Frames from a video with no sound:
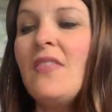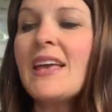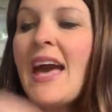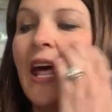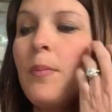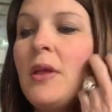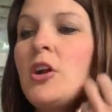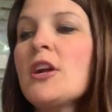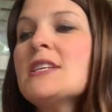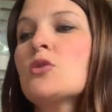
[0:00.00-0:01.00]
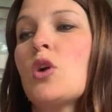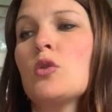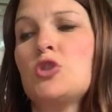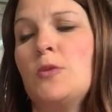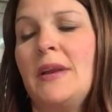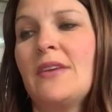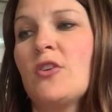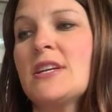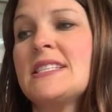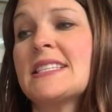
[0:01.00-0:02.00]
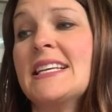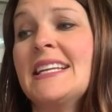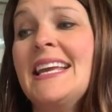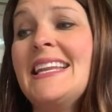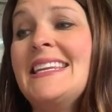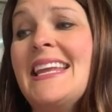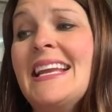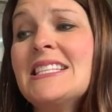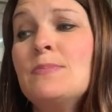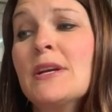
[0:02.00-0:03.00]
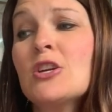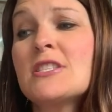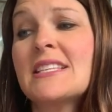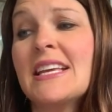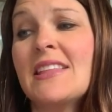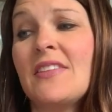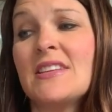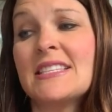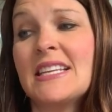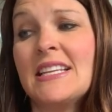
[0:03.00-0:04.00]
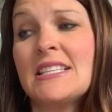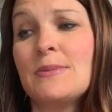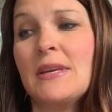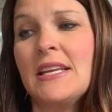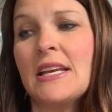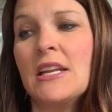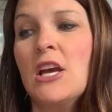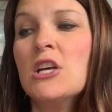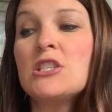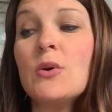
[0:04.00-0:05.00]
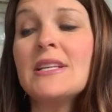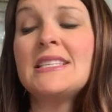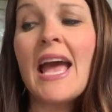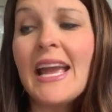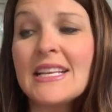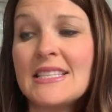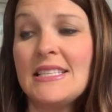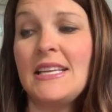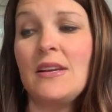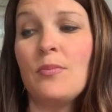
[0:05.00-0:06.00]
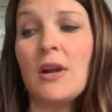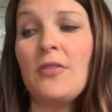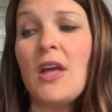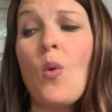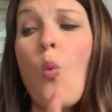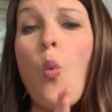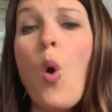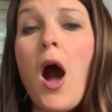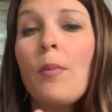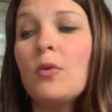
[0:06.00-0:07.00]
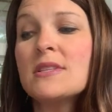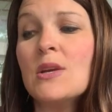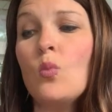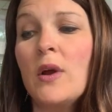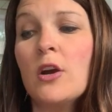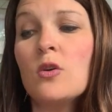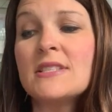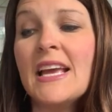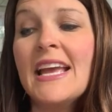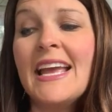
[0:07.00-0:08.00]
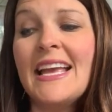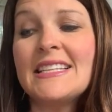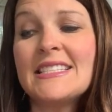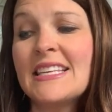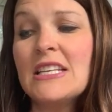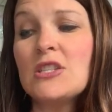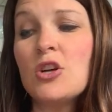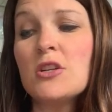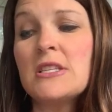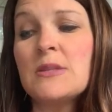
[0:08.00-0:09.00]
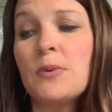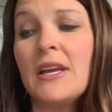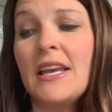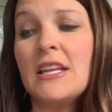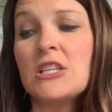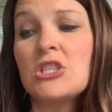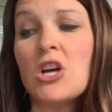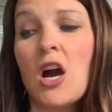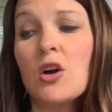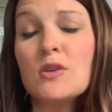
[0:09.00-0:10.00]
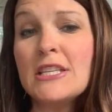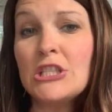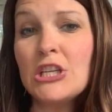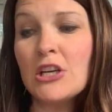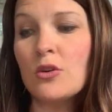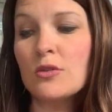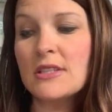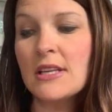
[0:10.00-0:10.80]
The caterpillar has grown too big for its skin. It needs bigger skin than the skin it's been in. So it takes a deep breath and wobbles and wiggles. Its skin starts to split and it joggles and jiggles.